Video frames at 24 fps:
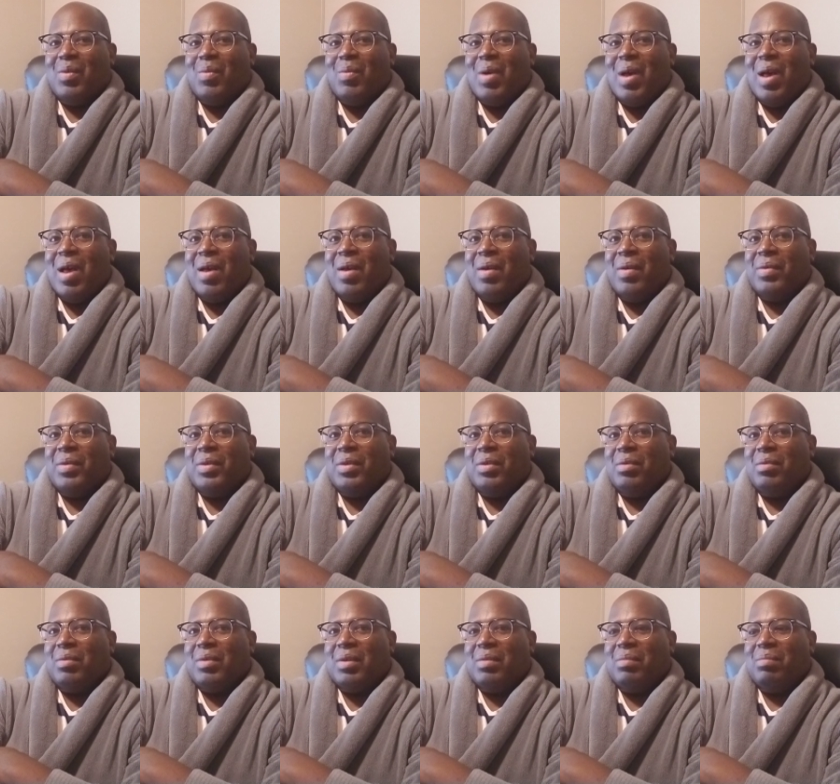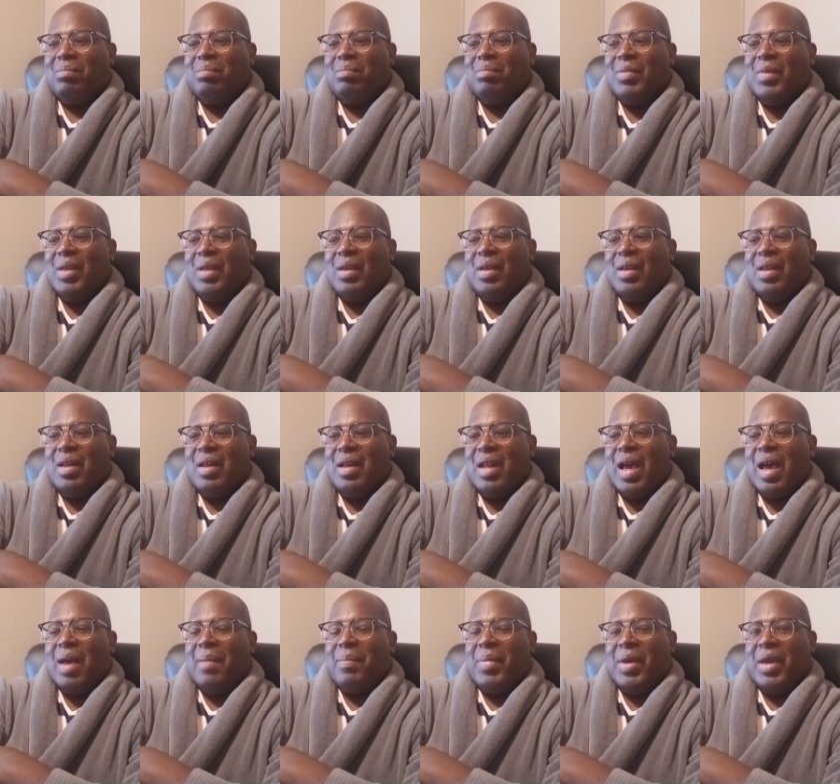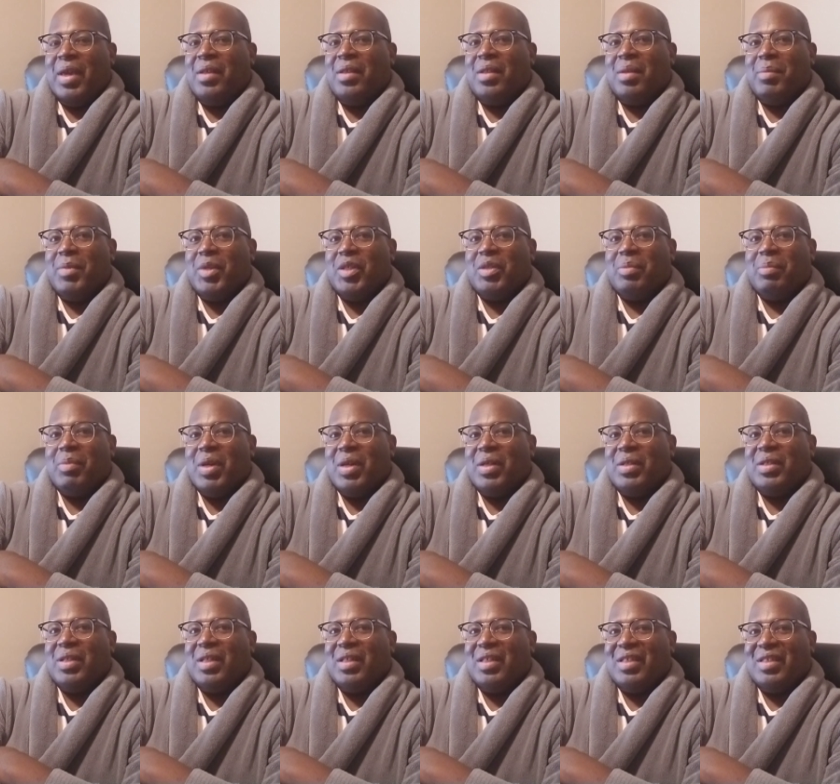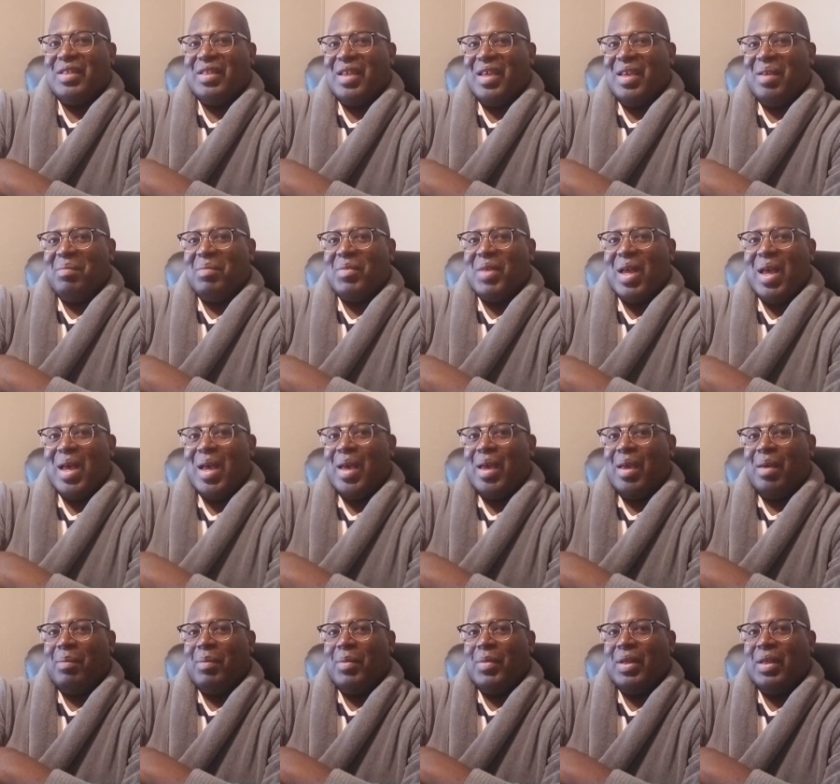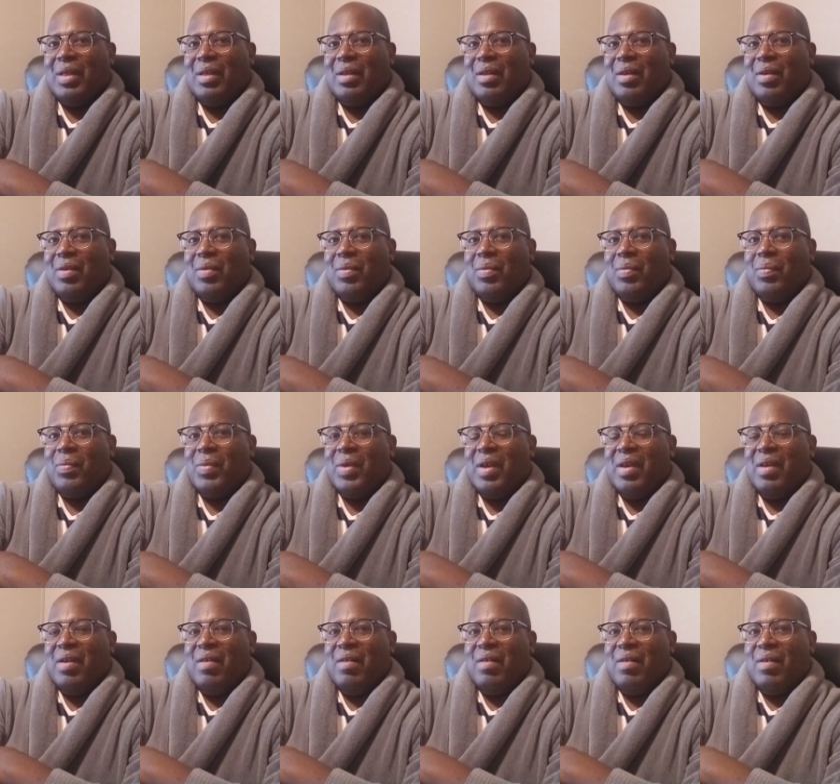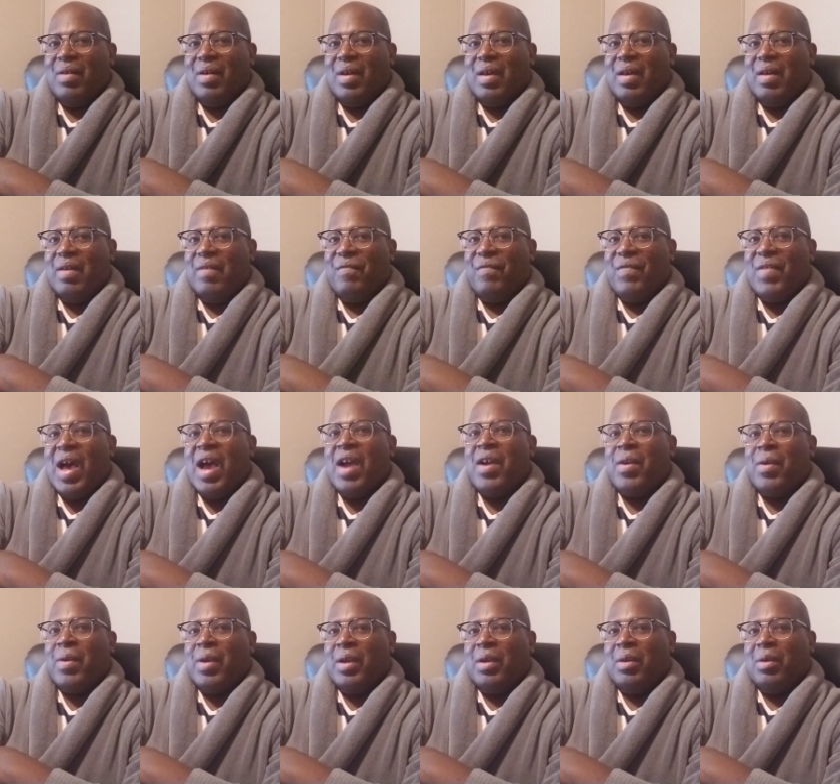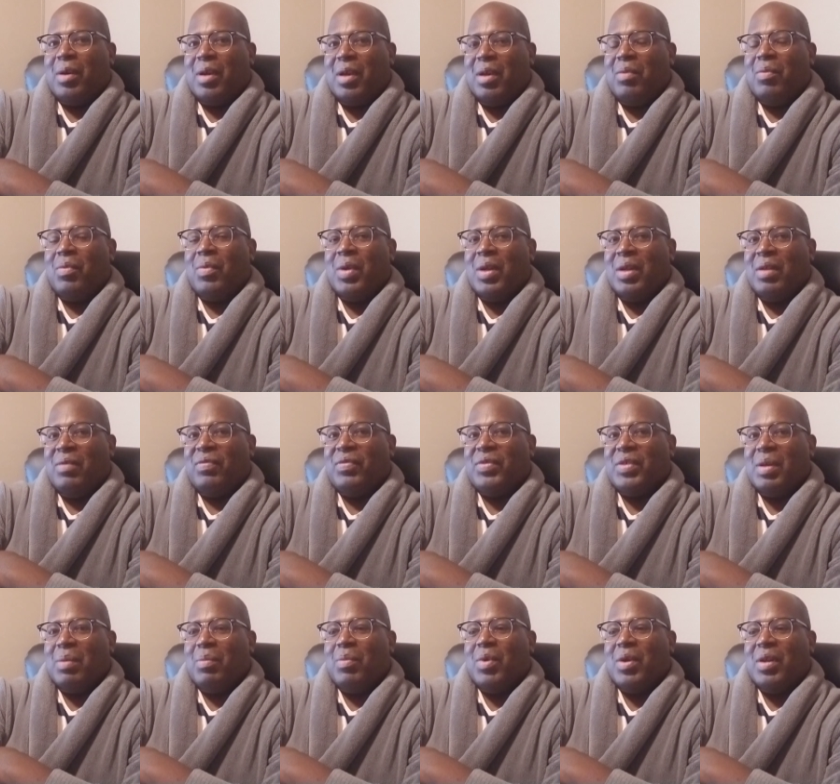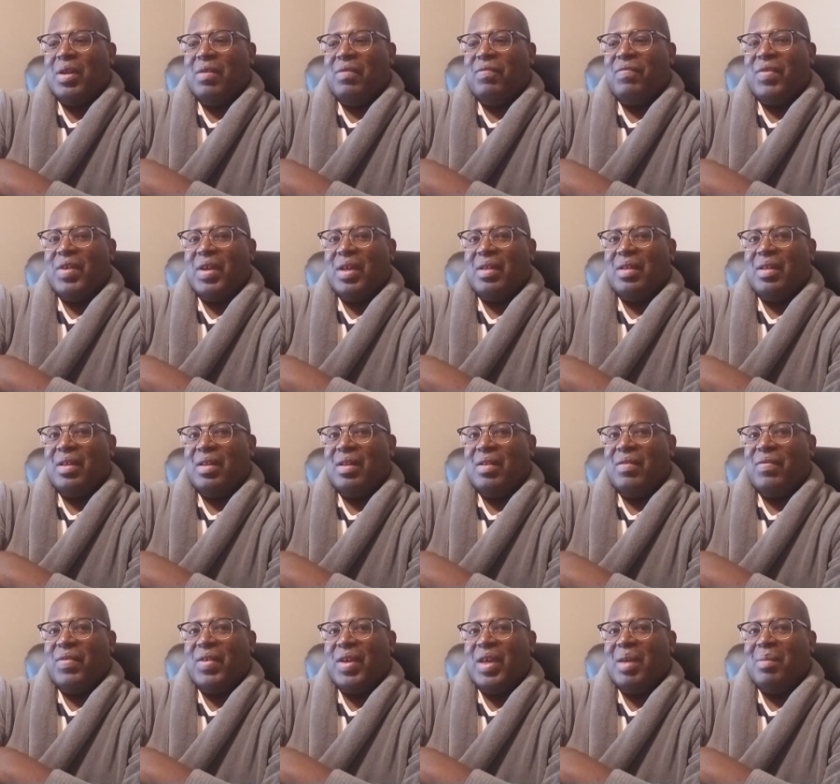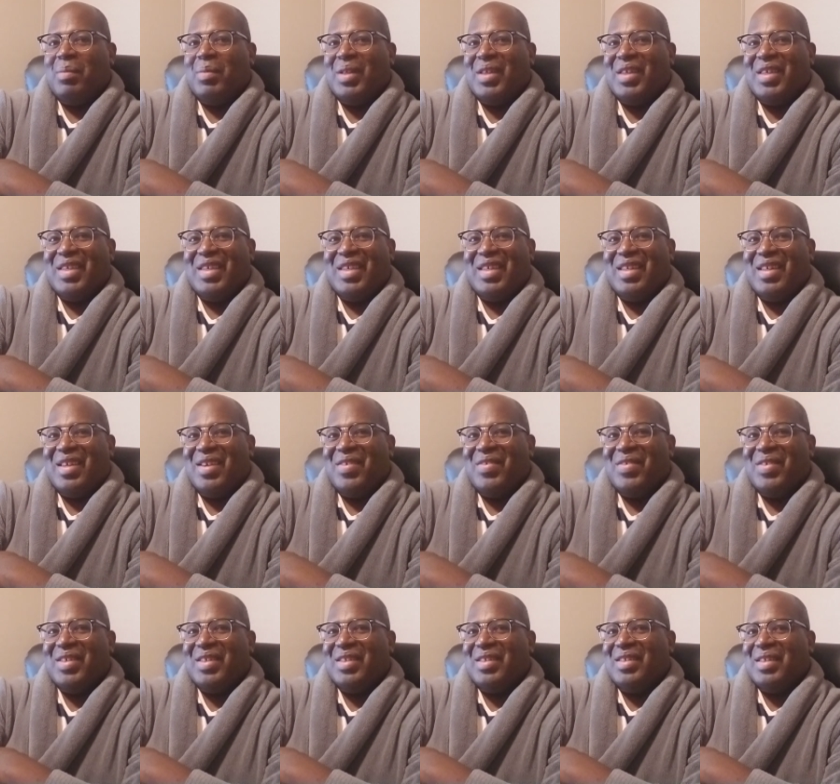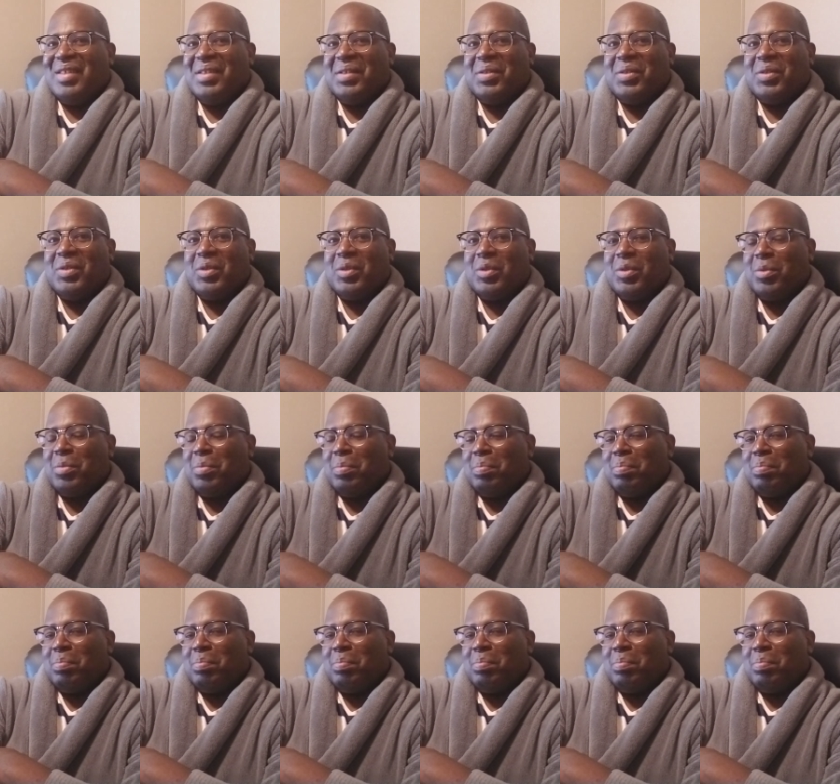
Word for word: while you can not pay them as much at the same time, you know, uh, firing or get rid of someone in fa- in the family, you know, it, it's